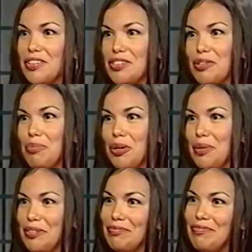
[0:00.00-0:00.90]

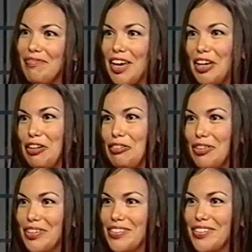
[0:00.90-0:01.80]
suburban
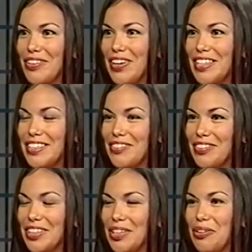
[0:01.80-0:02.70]
Vancouver, so I didn't
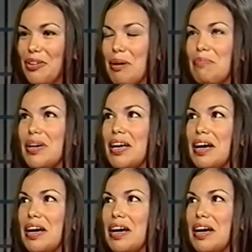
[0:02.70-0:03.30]
really grow up